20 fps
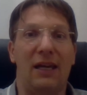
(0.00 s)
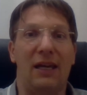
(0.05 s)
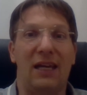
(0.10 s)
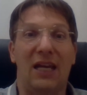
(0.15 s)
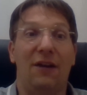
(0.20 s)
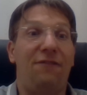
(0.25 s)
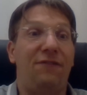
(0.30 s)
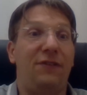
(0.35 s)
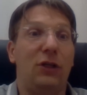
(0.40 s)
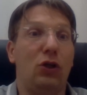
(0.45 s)

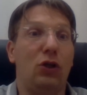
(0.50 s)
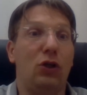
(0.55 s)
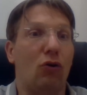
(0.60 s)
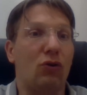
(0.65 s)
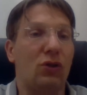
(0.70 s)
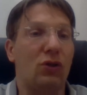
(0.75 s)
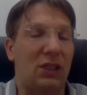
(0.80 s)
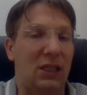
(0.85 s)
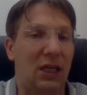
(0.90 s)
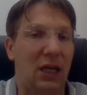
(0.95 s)
If you
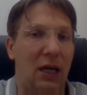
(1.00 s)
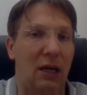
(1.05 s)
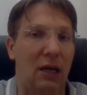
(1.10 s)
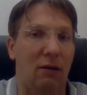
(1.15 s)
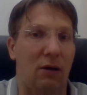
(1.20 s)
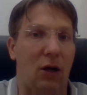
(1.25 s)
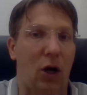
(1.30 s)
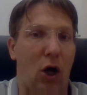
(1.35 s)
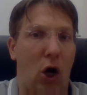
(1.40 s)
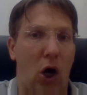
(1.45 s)
don't
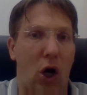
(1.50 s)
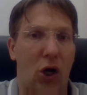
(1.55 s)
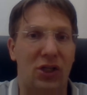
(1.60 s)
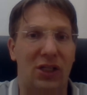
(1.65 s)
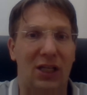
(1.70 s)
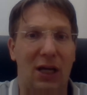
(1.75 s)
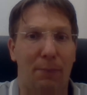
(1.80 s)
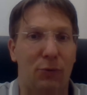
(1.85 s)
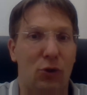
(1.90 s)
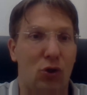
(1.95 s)
see
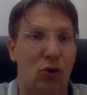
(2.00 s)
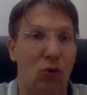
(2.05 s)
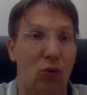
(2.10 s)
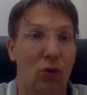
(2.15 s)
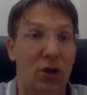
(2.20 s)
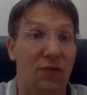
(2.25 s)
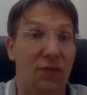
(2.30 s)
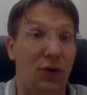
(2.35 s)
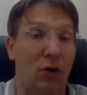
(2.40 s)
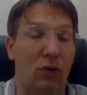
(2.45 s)
collagen type
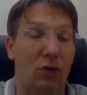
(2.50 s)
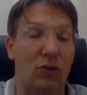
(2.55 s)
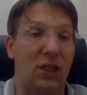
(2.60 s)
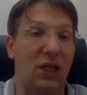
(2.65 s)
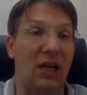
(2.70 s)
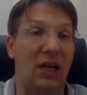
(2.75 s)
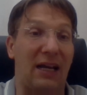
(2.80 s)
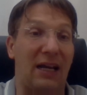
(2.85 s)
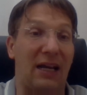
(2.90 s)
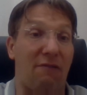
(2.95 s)
2, if you don't
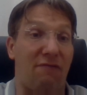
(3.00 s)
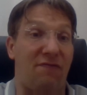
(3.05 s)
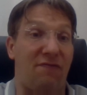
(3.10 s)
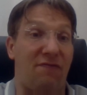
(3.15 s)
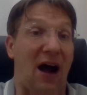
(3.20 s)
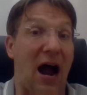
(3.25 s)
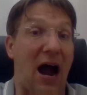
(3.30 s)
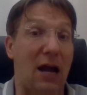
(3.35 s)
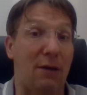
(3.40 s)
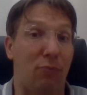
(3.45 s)
see like
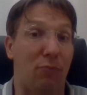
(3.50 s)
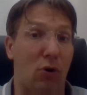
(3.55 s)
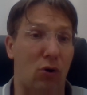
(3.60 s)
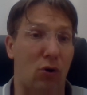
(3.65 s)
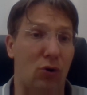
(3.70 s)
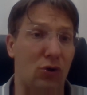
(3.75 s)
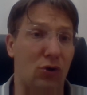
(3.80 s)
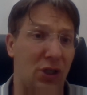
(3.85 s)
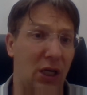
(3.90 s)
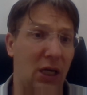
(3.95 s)

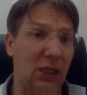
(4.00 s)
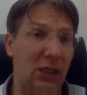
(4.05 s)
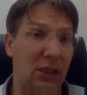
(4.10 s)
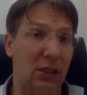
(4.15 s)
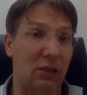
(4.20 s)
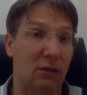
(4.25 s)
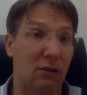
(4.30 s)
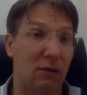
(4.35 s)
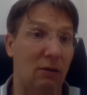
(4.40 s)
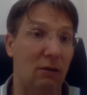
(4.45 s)

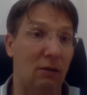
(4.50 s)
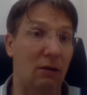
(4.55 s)
fibrosis,